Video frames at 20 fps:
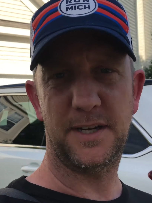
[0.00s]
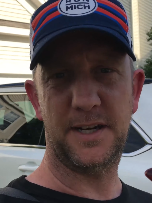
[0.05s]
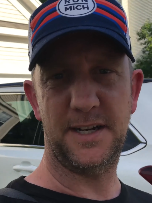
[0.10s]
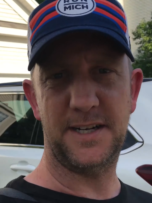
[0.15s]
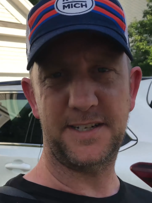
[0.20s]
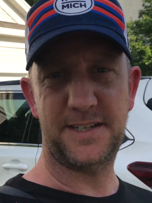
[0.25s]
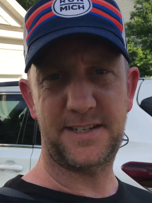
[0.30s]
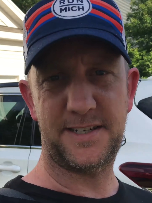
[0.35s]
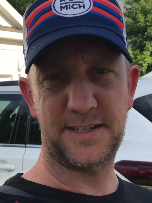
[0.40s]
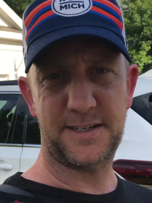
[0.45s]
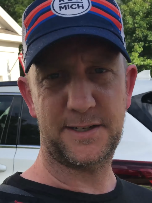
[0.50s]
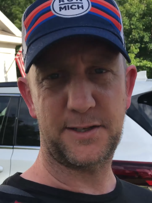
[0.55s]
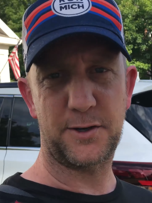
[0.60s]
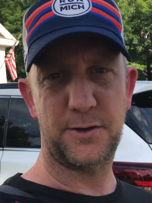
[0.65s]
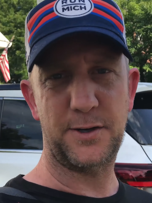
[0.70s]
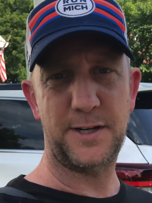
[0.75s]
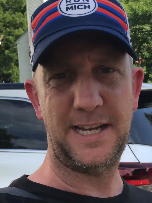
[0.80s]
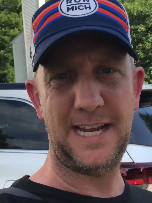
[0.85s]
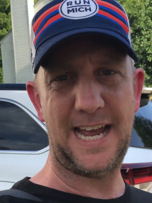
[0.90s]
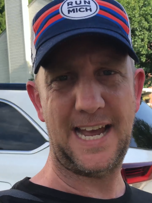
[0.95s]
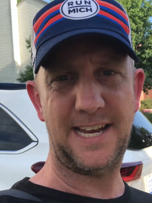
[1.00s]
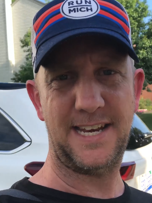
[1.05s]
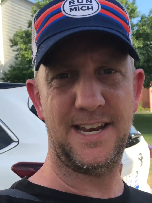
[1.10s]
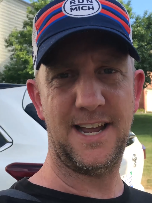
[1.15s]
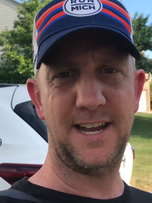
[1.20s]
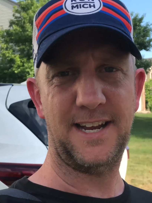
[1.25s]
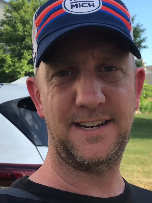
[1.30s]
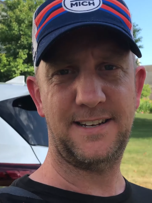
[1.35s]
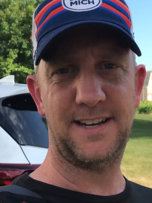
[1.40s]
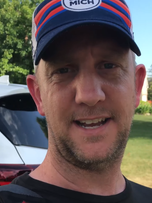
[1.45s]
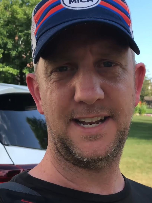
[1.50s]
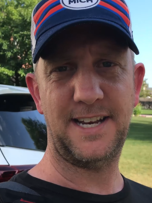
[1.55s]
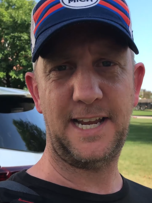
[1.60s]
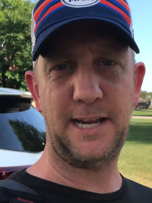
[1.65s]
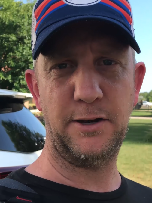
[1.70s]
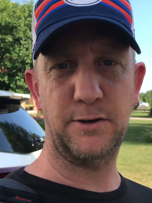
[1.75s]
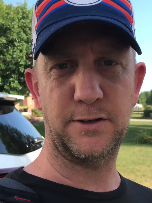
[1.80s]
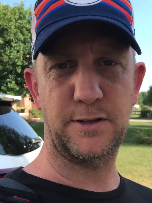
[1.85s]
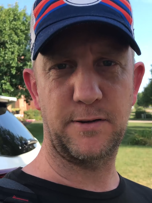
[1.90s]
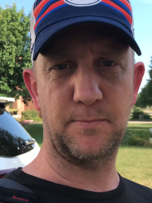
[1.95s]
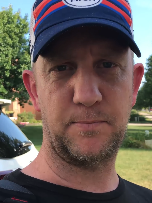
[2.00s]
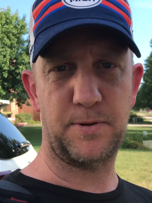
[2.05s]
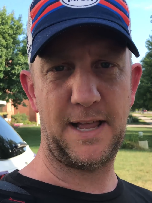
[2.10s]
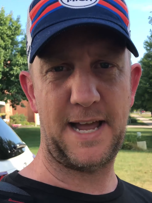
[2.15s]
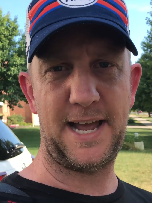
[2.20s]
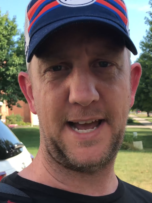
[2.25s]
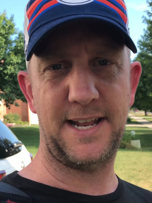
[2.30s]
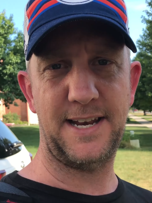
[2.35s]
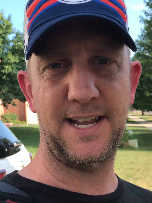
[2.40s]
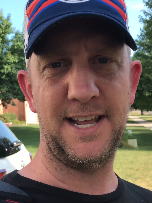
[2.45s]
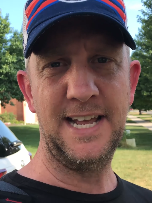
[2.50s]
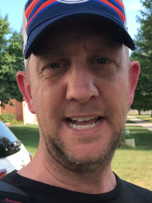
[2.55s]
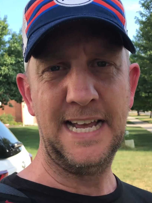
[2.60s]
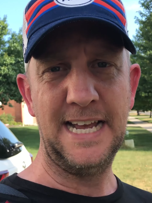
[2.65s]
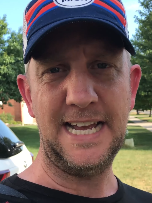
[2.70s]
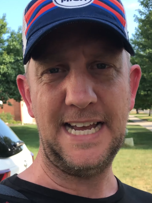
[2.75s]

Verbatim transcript: Uh, it's 6.30 at night, and here's the plan.